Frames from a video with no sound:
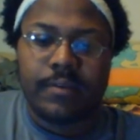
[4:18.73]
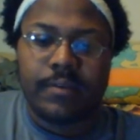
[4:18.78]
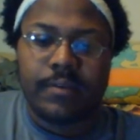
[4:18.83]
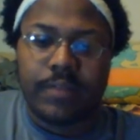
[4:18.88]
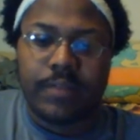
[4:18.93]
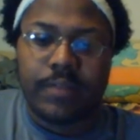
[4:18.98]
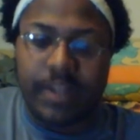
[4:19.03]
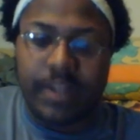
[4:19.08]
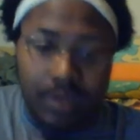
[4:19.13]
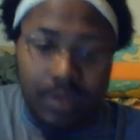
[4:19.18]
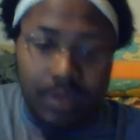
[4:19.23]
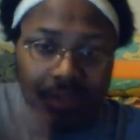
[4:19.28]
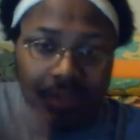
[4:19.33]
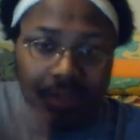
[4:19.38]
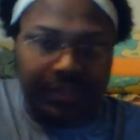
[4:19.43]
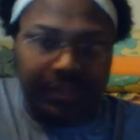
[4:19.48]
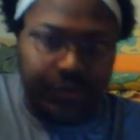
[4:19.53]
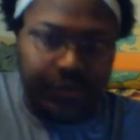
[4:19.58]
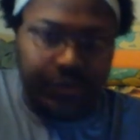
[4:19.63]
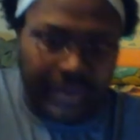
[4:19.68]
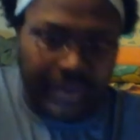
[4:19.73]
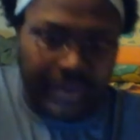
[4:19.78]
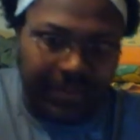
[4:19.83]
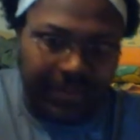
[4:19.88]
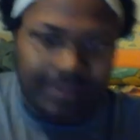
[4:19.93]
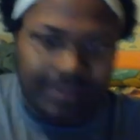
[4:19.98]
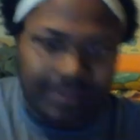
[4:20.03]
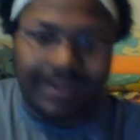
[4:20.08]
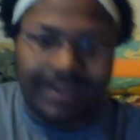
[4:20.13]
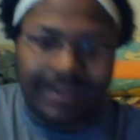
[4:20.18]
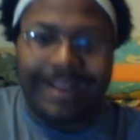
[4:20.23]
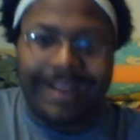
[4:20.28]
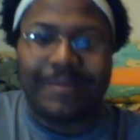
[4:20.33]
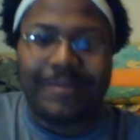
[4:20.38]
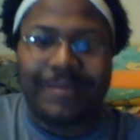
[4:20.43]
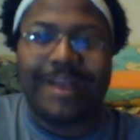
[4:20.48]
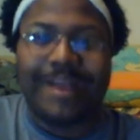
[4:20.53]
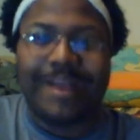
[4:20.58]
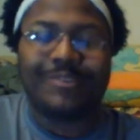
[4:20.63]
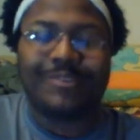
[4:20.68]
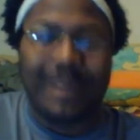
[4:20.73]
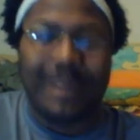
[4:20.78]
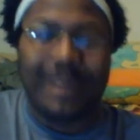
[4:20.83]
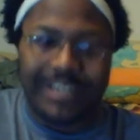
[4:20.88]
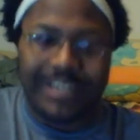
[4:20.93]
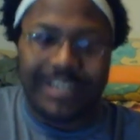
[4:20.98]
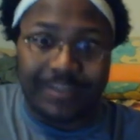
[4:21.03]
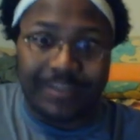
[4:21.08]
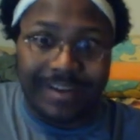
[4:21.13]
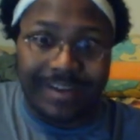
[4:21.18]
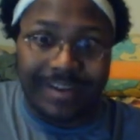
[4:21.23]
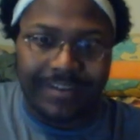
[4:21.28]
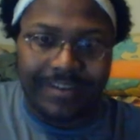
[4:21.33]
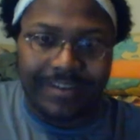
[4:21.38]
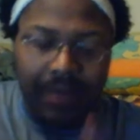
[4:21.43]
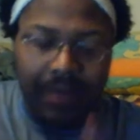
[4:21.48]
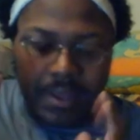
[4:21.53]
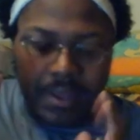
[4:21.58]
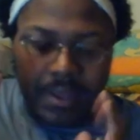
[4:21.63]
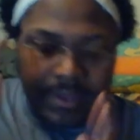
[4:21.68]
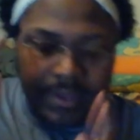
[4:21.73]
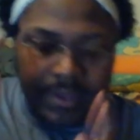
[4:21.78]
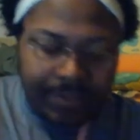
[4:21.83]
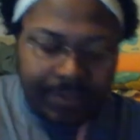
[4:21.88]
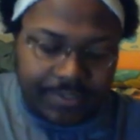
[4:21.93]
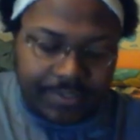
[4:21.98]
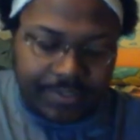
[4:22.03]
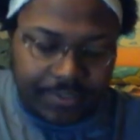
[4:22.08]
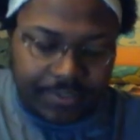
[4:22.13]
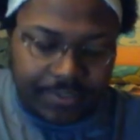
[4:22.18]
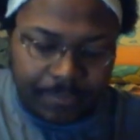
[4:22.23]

getting lost in a train of thought like I am now trying to explain it is